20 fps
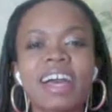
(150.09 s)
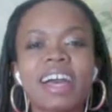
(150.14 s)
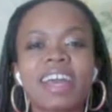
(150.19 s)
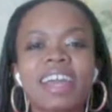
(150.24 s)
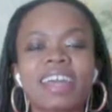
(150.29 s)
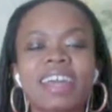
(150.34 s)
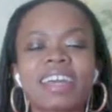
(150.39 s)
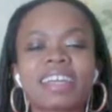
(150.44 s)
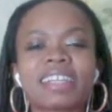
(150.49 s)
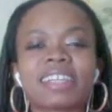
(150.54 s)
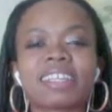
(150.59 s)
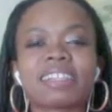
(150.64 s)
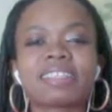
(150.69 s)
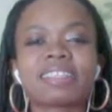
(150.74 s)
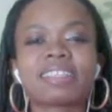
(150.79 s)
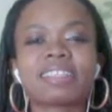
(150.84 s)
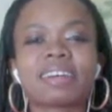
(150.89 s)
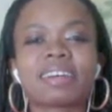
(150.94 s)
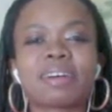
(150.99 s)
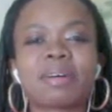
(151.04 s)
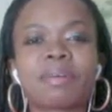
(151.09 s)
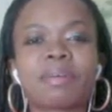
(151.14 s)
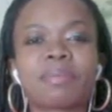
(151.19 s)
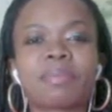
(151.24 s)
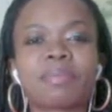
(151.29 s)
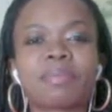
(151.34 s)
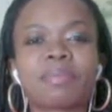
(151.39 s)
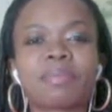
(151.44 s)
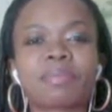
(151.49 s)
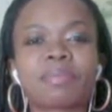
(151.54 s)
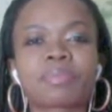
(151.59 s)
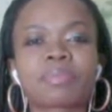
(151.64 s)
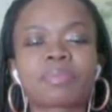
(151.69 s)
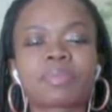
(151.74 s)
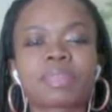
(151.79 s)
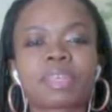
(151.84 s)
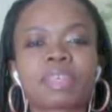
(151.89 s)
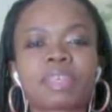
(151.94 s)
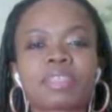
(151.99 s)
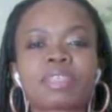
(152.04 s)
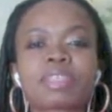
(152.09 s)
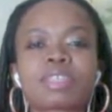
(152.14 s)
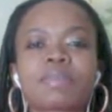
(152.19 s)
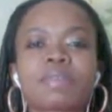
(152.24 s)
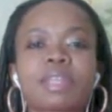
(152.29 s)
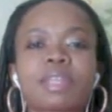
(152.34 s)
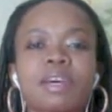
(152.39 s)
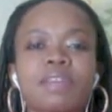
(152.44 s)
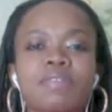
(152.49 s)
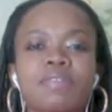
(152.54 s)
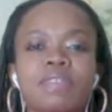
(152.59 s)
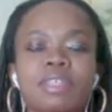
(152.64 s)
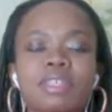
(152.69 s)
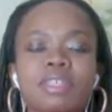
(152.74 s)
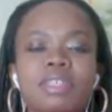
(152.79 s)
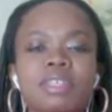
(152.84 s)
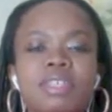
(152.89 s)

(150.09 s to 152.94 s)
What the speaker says: And so a lot of us